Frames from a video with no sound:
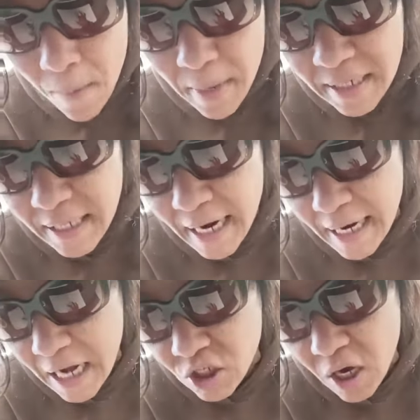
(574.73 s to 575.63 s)
being taken
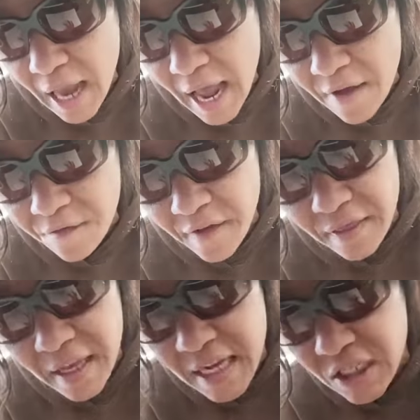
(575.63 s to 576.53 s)
out your life and
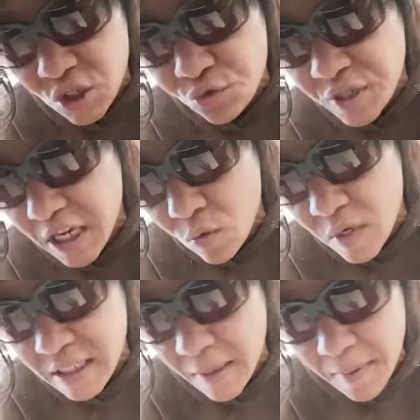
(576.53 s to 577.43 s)
things that you're dealing
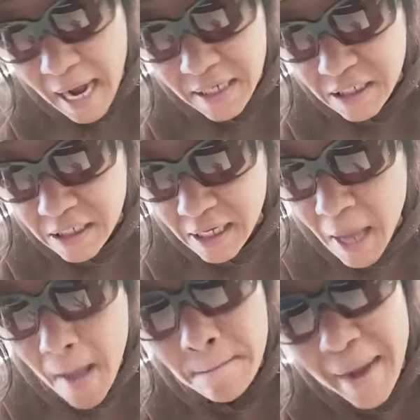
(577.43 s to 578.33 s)
with subconsciously
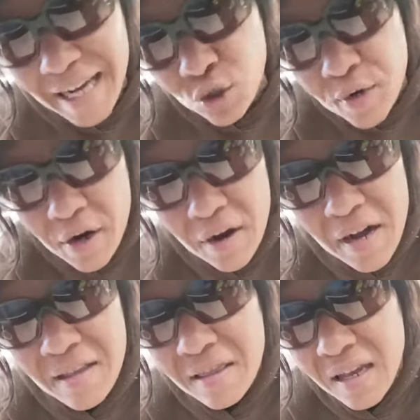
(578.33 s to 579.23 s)
might trigger
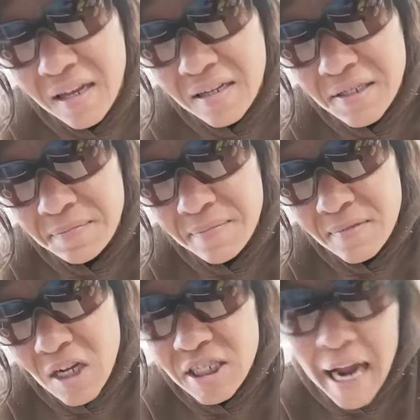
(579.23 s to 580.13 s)
other things.
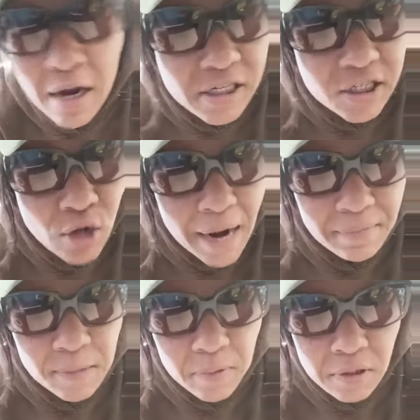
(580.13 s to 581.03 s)
Childhood
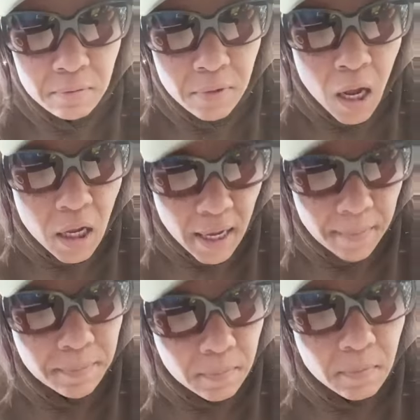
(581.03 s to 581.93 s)
traumas, person. Yep,
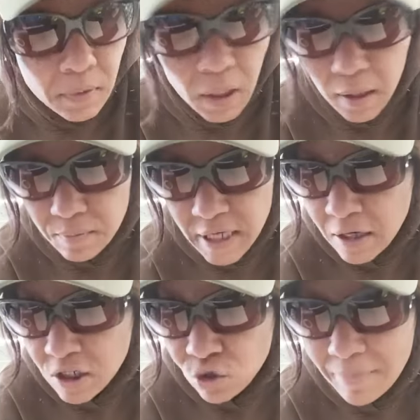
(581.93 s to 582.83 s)
yep,
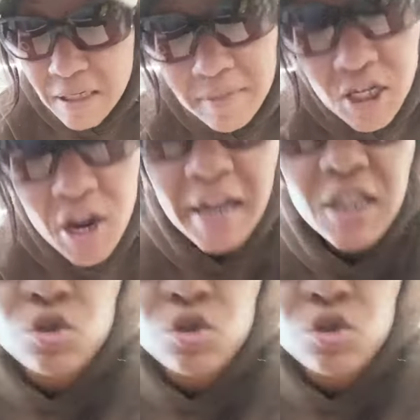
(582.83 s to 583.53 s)
childhood traumas. Let me tell you how I can